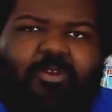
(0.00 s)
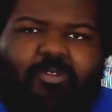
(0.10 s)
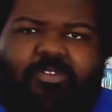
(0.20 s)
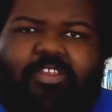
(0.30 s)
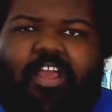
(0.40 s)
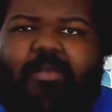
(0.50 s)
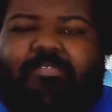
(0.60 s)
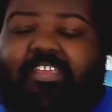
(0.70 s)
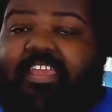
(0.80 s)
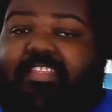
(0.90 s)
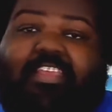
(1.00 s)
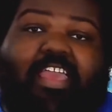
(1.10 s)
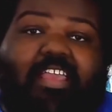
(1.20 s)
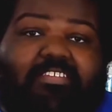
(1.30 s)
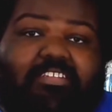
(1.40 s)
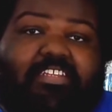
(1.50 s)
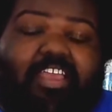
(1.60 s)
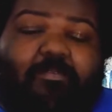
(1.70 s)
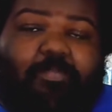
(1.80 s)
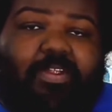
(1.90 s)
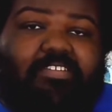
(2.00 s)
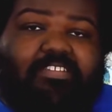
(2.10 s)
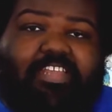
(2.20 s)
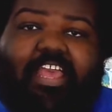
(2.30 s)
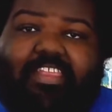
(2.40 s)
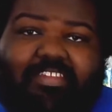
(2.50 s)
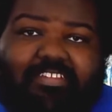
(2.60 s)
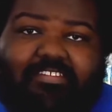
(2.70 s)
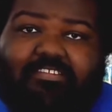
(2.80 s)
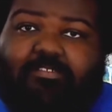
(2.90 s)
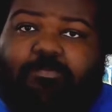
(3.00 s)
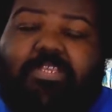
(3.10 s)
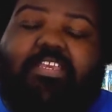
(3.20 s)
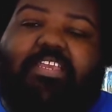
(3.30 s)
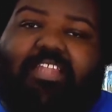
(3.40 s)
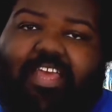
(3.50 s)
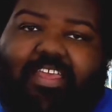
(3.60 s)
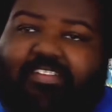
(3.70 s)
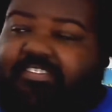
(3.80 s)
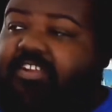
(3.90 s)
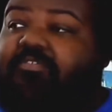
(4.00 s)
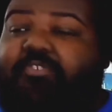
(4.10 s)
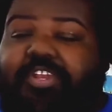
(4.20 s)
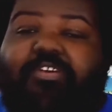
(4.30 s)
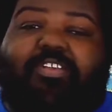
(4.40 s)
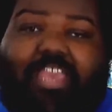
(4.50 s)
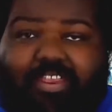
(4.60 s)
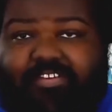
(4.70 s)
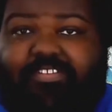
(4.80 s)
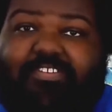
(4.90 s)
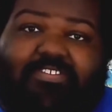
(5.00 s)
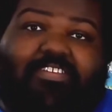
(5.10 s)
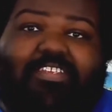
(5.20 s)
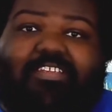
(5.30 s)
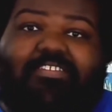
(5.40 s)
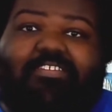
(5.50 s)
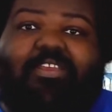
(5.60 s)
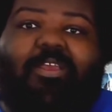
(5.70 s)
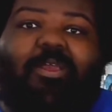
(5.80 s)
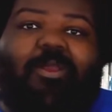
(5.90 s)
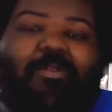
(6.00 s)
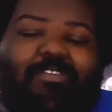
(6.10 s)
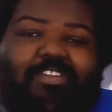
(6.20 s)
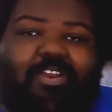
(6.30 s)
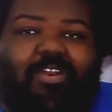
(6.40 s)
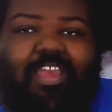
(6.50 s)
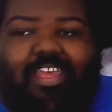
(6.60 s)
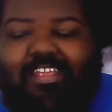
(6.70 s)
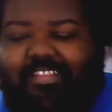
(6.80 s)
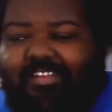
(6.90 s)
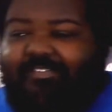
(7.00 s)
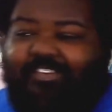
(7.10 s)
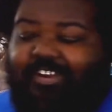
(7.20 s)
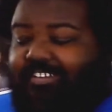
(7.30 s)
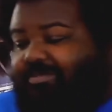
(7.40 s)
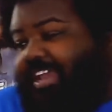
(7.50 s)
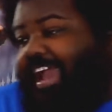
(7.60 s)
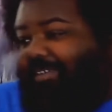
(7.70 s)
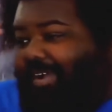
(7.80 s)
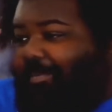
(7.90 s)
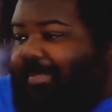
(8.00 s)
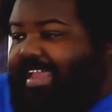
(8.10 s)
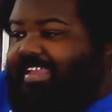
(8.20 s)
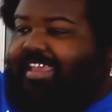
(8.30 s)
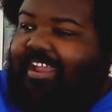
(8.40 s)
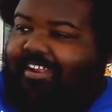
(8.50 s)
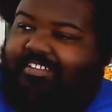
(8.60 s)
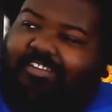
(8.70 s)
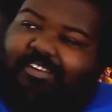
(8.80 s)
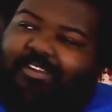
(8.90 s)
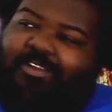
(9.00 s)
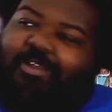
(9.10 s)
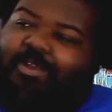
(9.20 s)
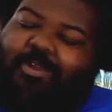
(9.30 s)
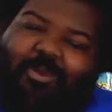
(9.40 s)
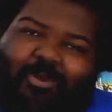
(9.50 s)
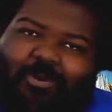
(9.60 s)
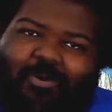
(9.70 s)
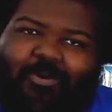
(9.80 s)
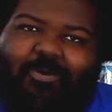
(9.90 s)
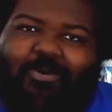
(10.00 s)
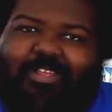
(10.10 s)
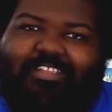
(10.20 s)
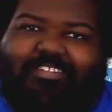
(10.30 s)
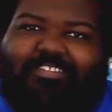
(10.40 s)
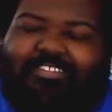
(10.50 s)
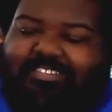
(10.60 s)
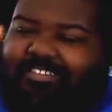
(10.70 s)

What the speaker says: You know what I'm saying? They actually have personalities and speaking lines. They're real characters in this. You know, and then of course we have our main character, who is